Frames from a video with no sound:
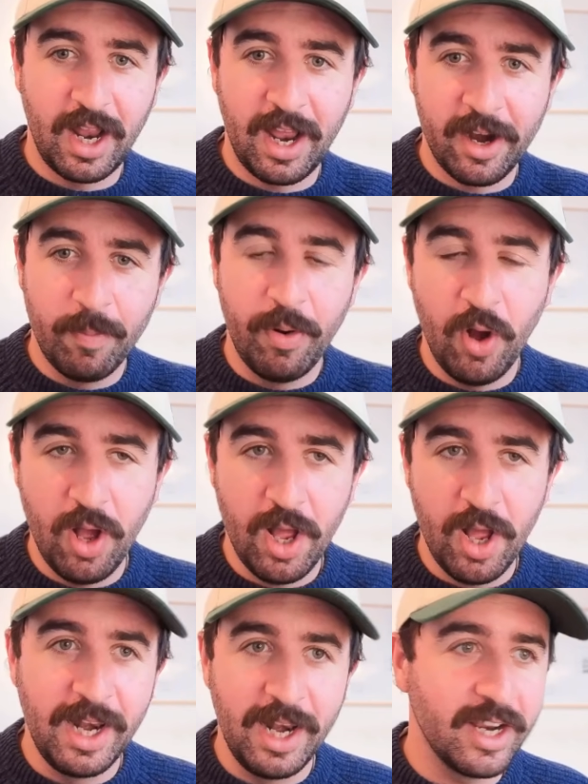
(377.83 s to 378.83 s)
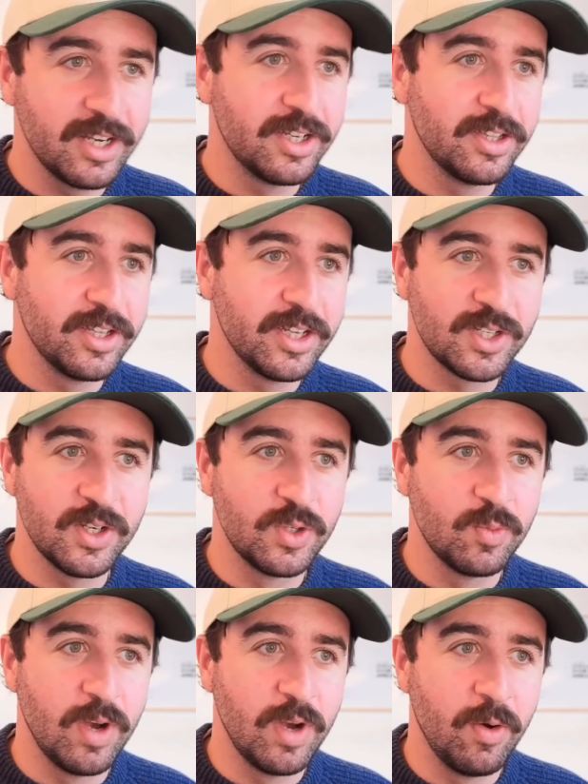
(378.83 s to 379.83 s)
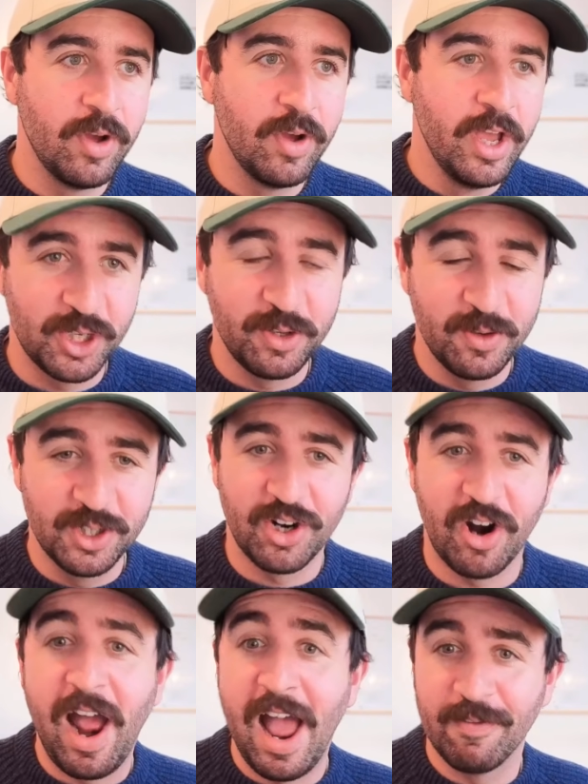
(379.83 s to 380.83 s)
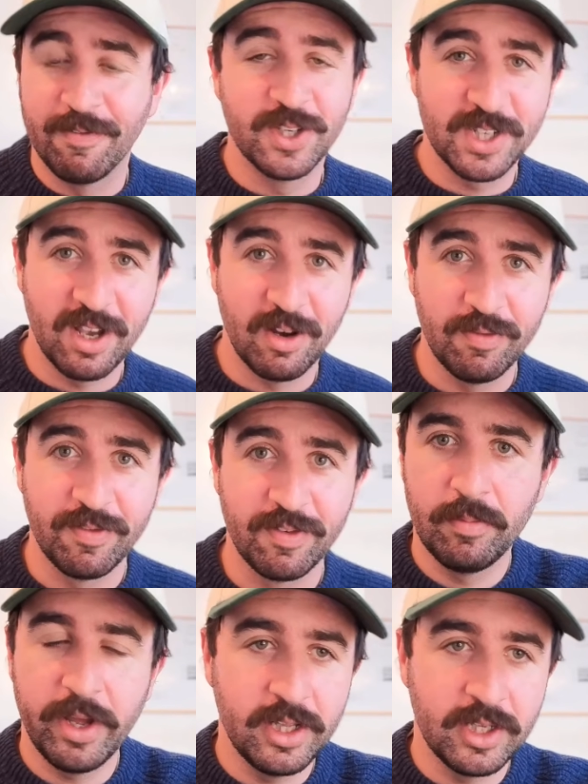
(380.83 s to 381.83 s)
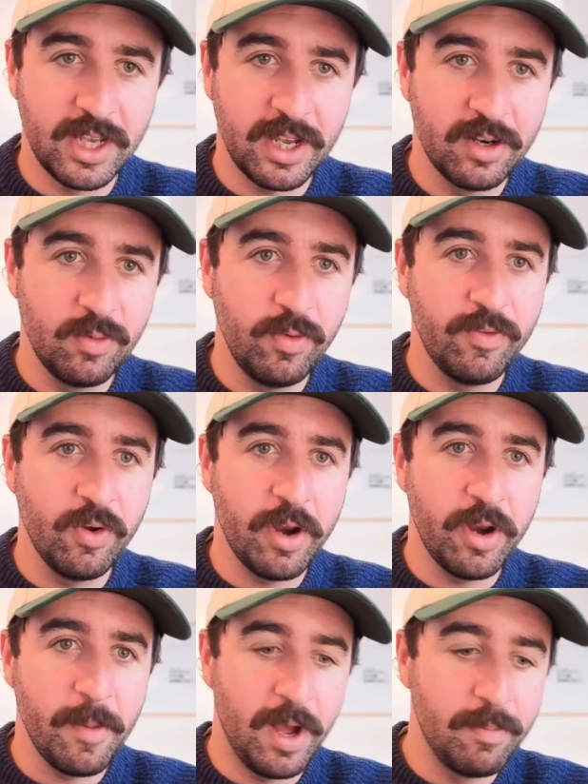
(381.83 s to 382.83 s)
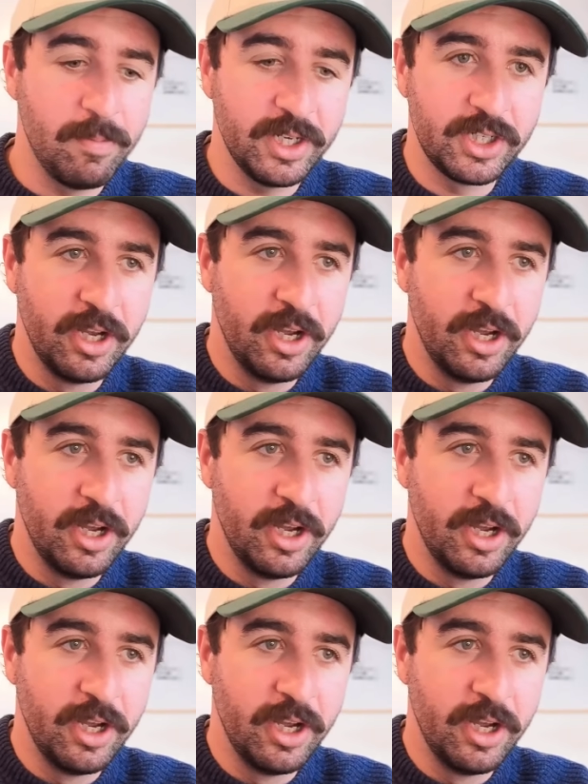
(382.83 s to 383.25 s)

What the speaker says: and I'll put a link to this as well so you can try it out for yourself. But in a second, we've got it published.